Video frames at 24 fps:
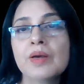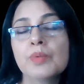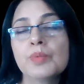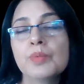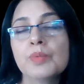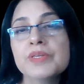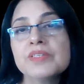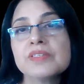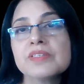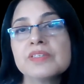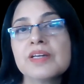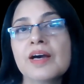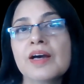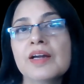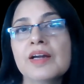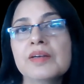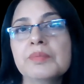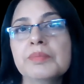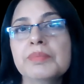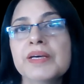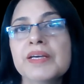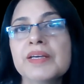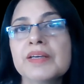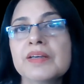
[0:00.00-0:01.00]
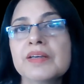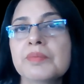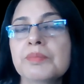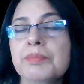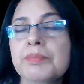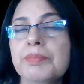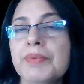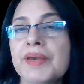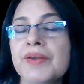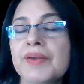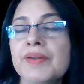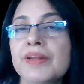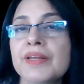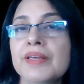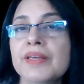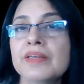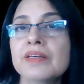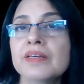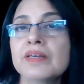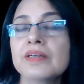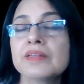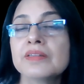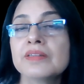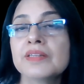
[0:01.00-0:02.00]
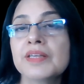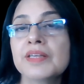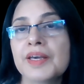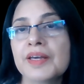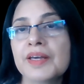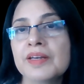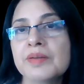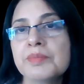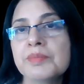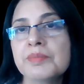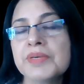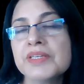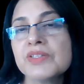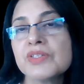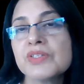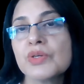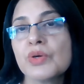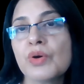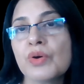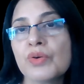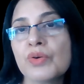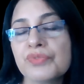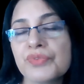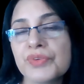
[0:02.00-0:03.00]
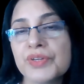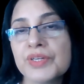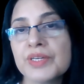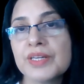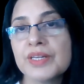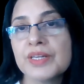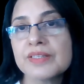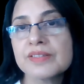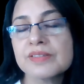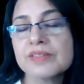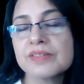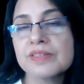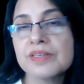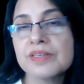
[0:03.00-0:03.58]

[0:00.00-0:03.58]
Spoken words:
We start by comparing the element of index